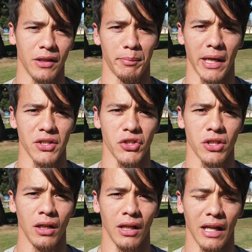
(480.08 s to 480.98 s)
the bench
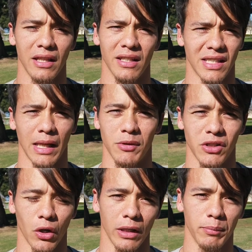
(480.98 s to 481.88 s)
in the same
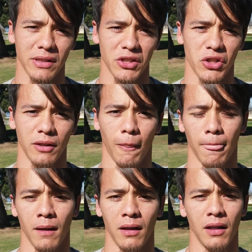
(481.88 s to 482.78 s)
starting position,
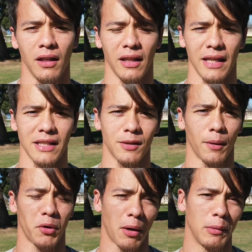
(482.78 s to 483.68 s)
it's
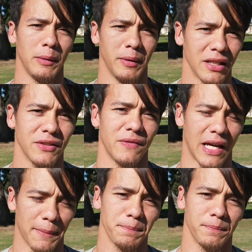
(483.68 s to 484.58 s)
probably because of that.